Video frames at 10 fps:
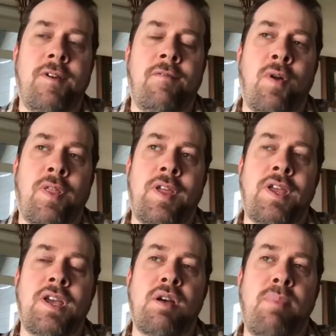if we're
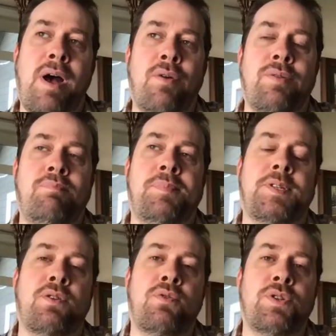thinking about
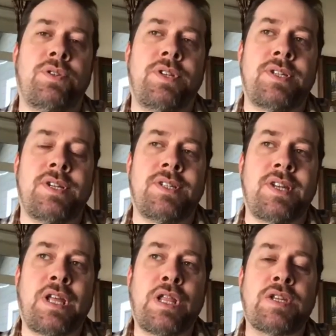social
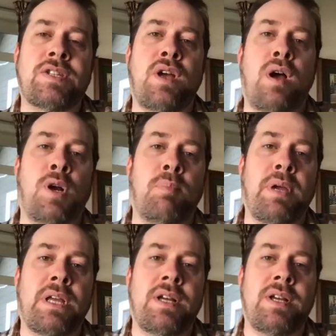distancing this summer
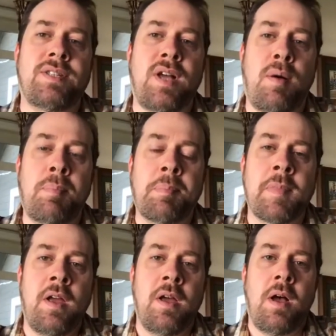because um,
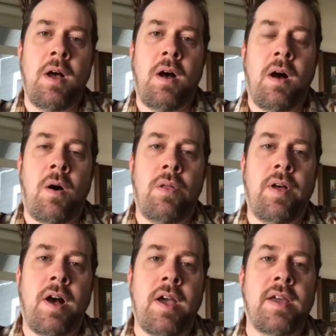all the
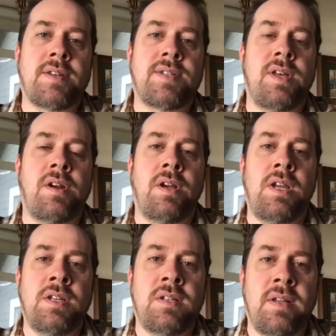hikes that are
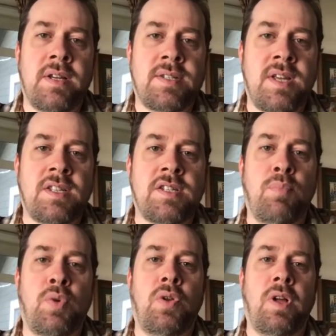easily
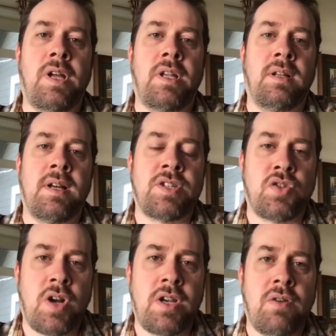accessible and less
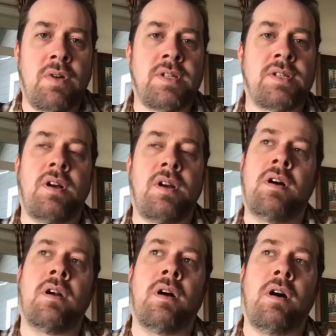strenuous
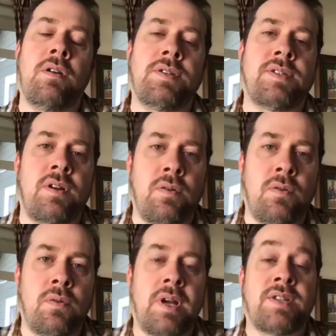are
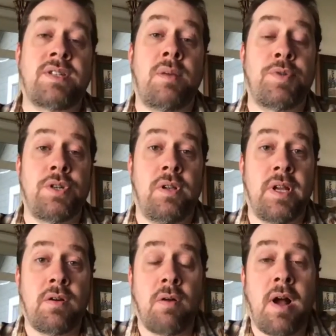also exceptionally
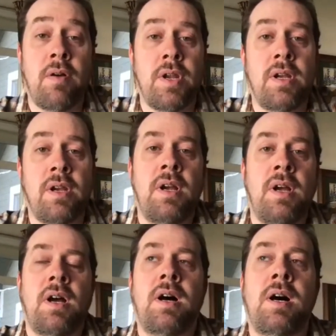crowded.
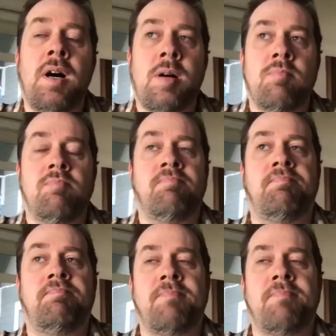Um,